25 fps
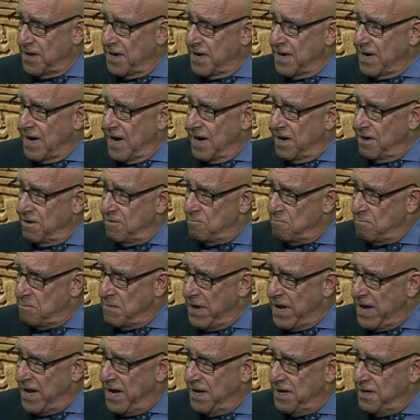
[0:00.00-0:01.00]
then I
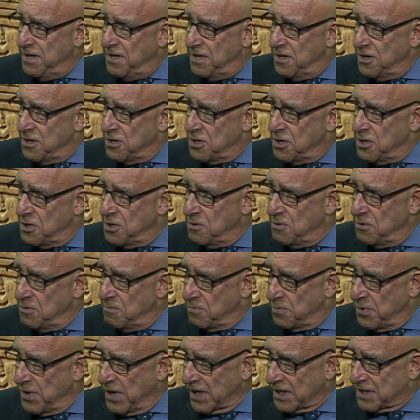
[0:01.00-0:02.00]
made did you
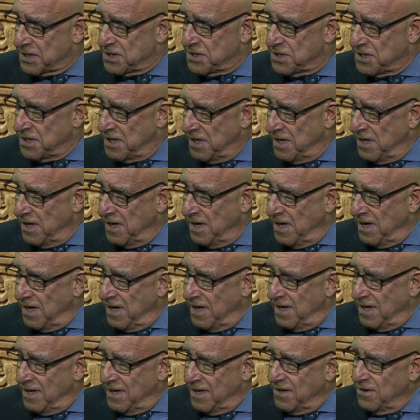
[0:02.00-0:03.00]
bricks. Bake them? Bake
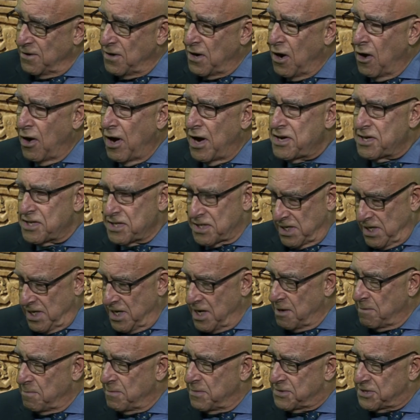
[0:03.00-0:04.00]
them? No, I just let
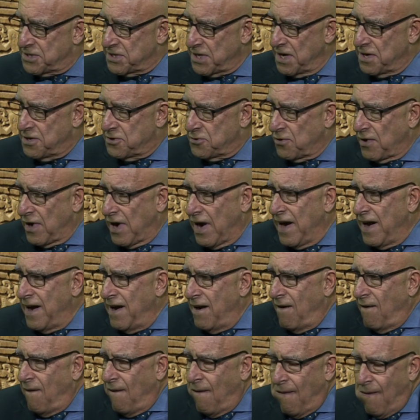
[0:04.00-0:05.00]
them sun-dry.
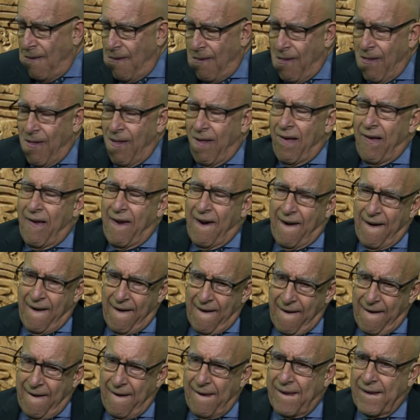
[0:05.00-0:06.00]
Sun-dry, they would
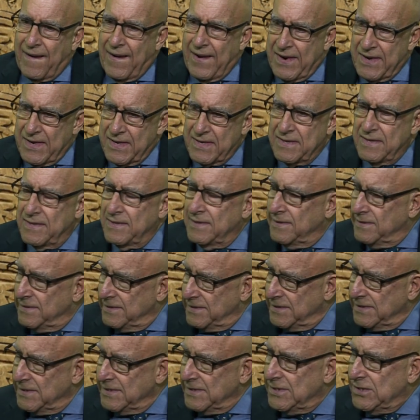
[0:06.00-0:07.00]
and you had little
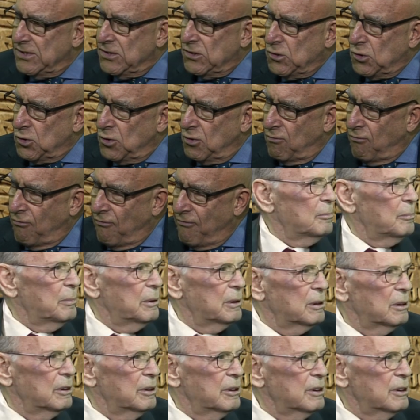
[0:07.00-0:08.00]
bricks to build a little building?